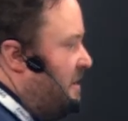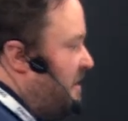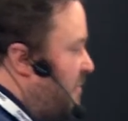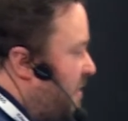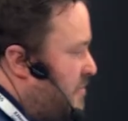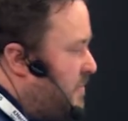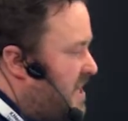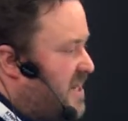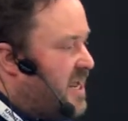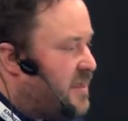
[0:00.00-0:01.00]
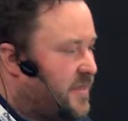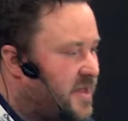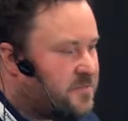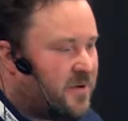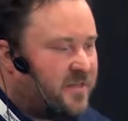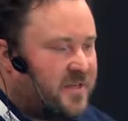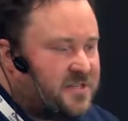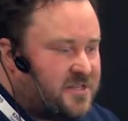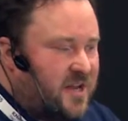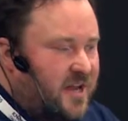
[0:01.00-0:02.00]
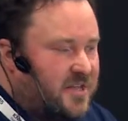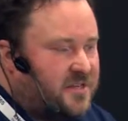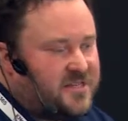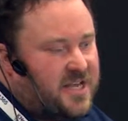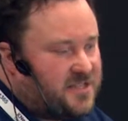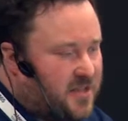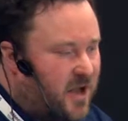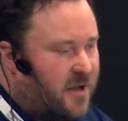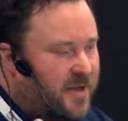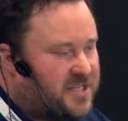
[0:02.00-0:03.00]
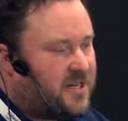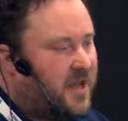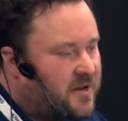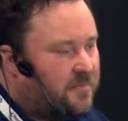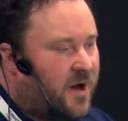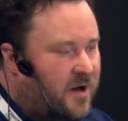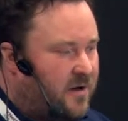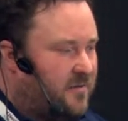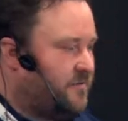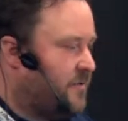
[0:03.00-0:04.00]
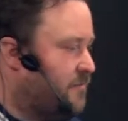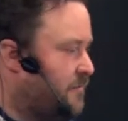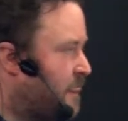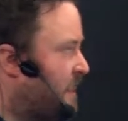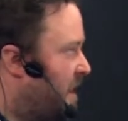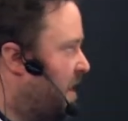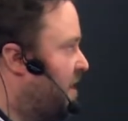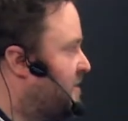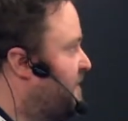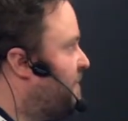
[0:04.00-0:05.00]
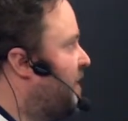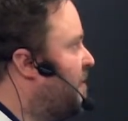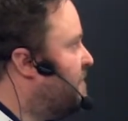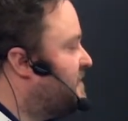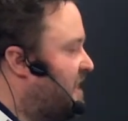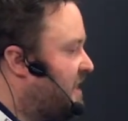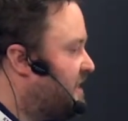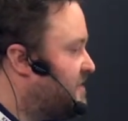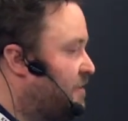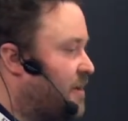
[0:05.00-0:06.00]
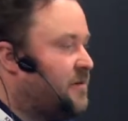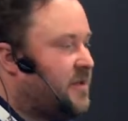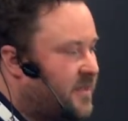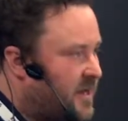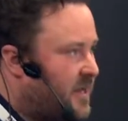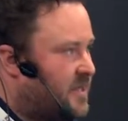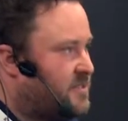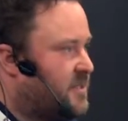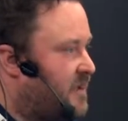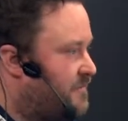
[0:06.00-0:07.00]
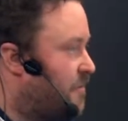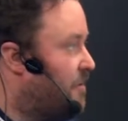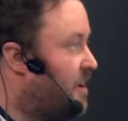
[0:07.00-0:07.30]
Now, one of the really neat things, one of the things that slightly sets Metacloud apart from typical OpenStack is not only that it has a 4